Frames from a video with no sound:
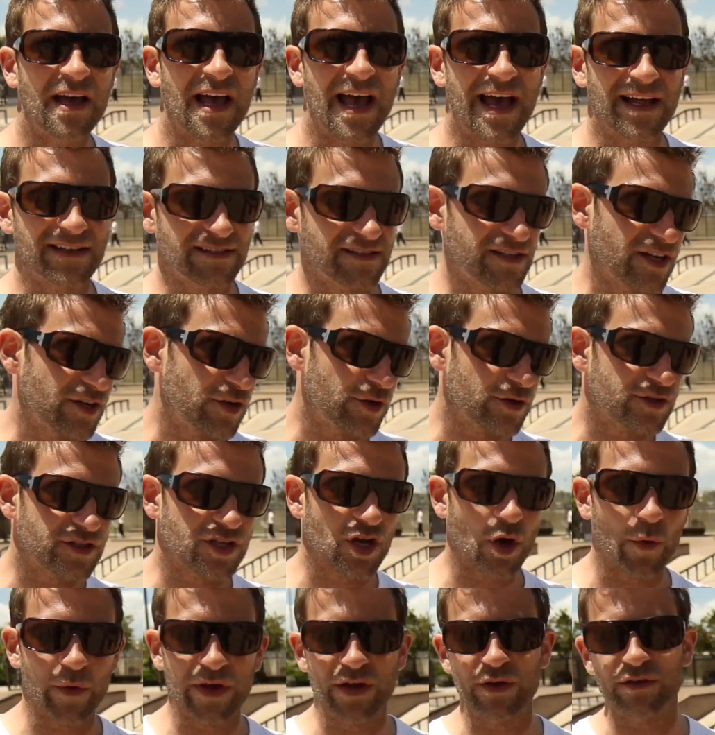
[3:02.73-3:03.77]
And to do
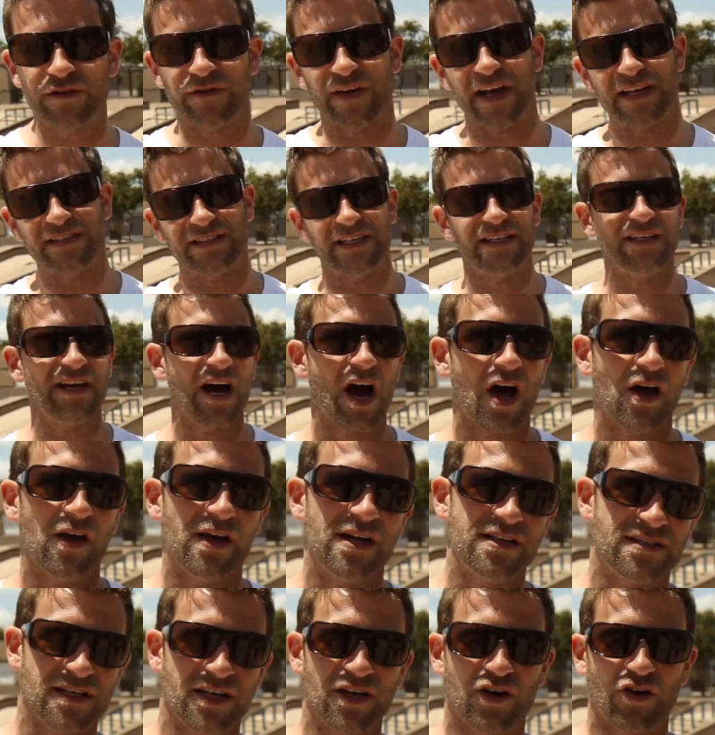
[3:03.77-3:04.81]
so, we use fancy
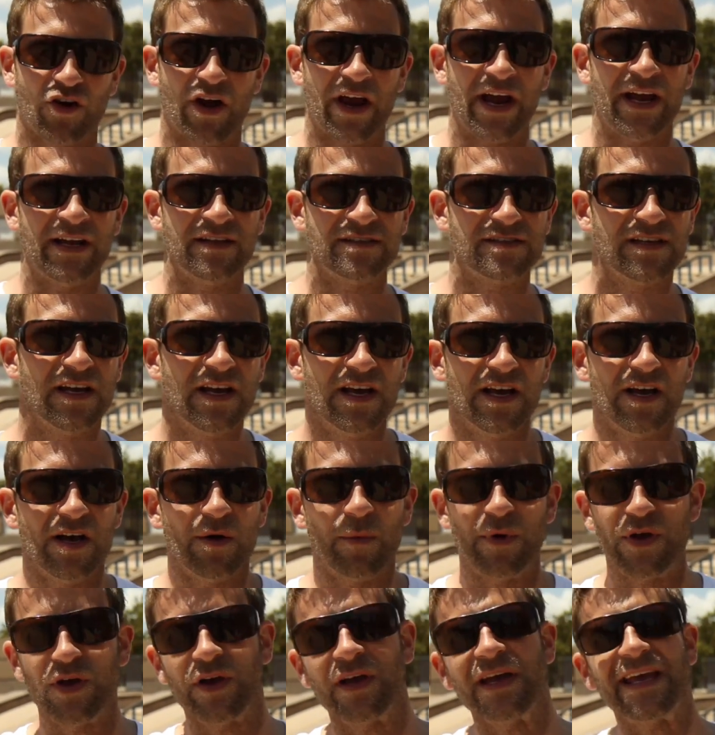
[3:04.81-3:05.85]
dollies and cranes,
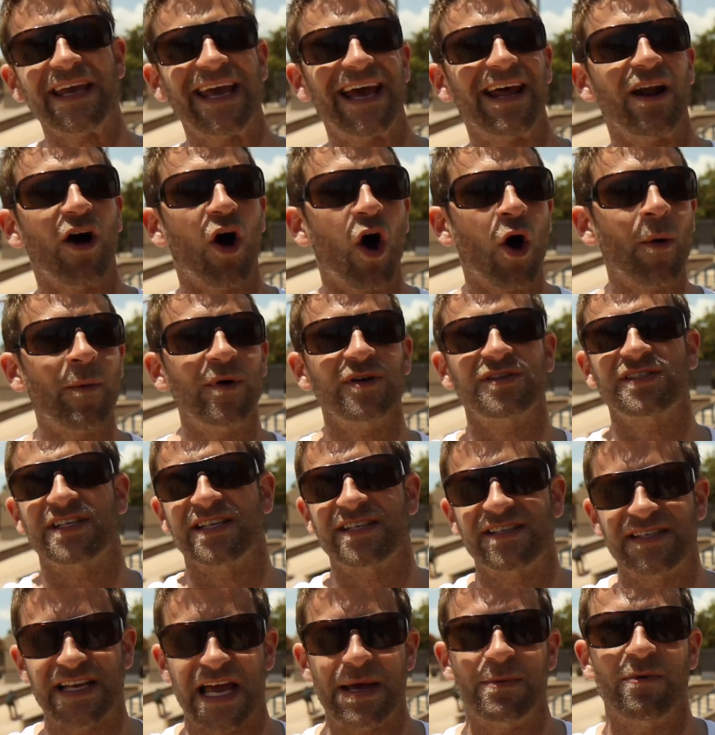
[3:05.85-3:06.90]
but you can get almost the
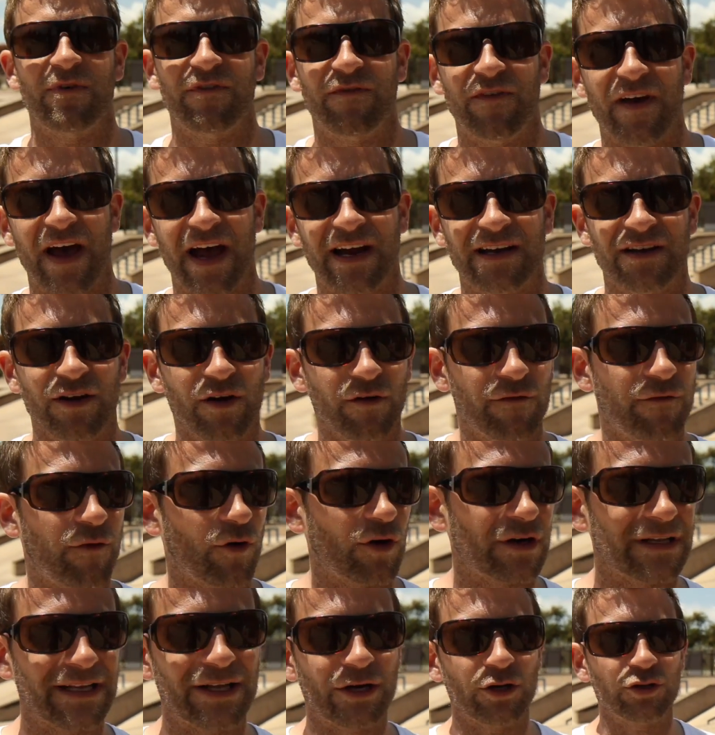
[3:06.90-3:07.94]
same effect
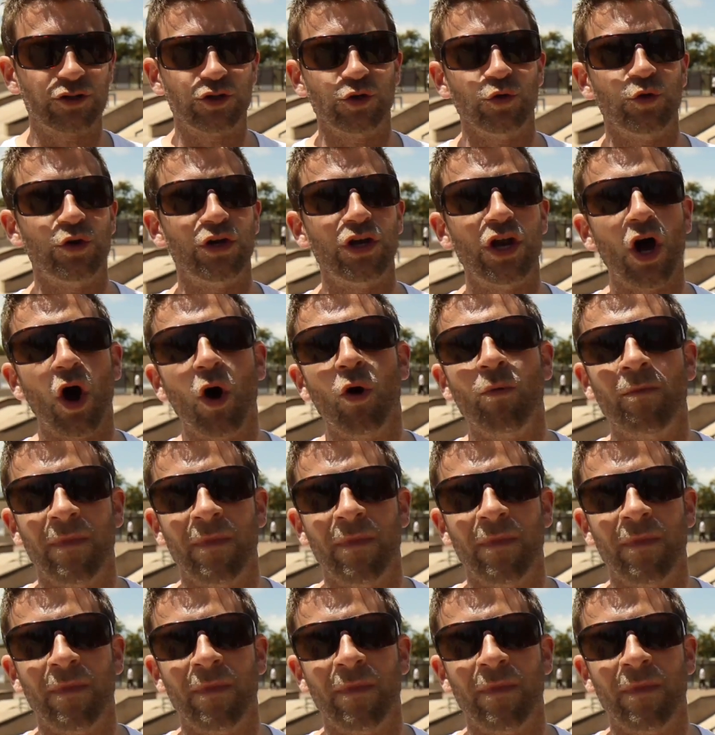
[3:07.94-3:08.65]
for little to no